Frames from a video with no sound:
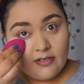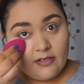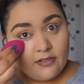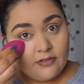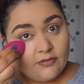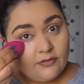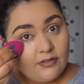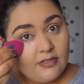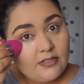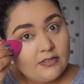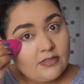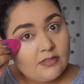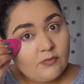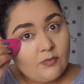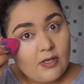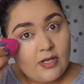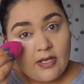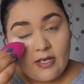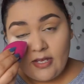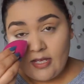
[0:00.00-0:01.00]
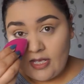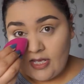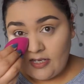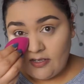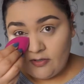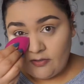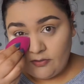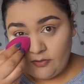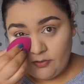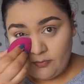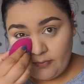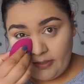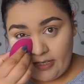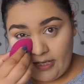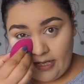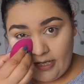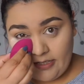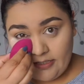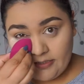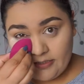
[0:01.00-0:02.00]
The reason why I don't do my
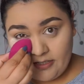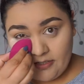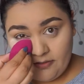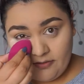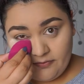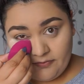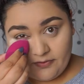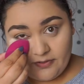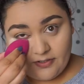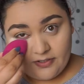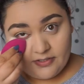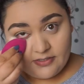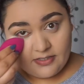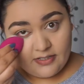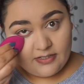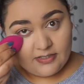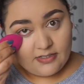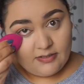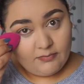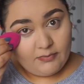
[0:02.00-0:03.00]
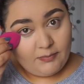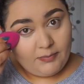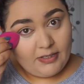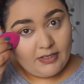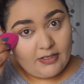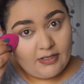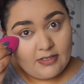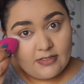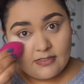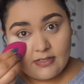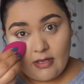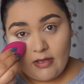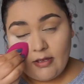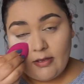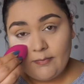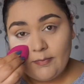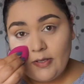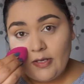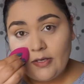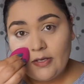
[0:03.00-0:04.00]
eyeshadow first is simply because
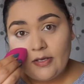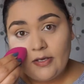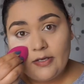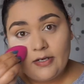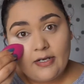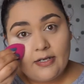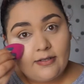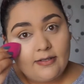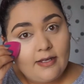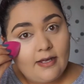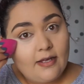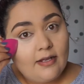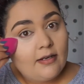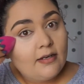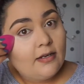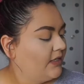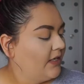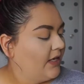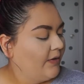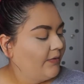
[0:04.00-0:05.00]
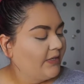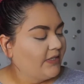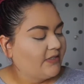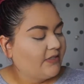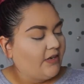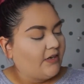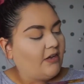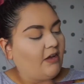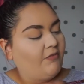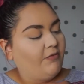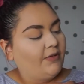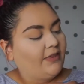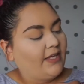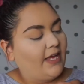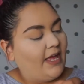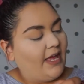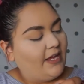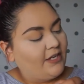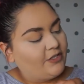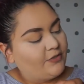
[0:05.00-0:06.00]
I'm not good at that. i start off with
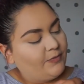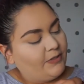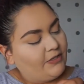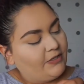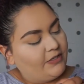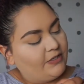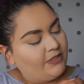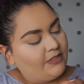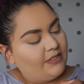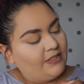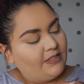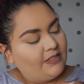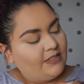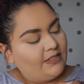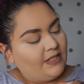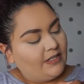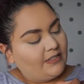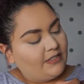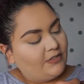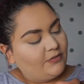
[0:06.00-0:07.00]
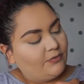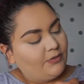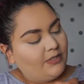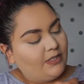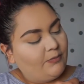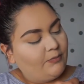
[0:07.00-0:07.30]
Cashmere. That's this really